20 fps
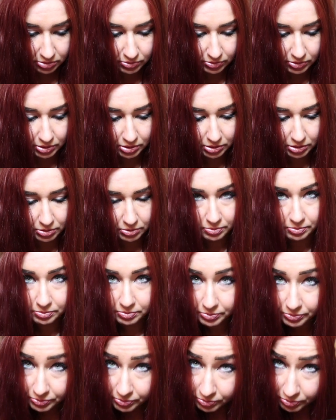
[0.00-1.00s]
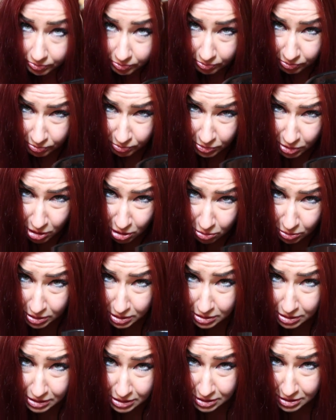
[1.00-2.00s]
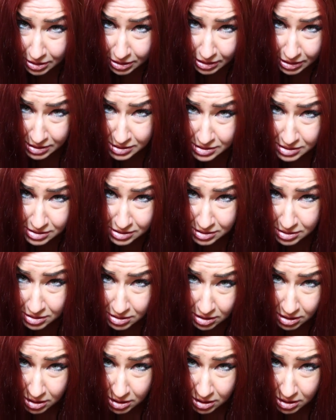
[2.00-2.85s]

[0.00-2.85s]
of, you know, going like this.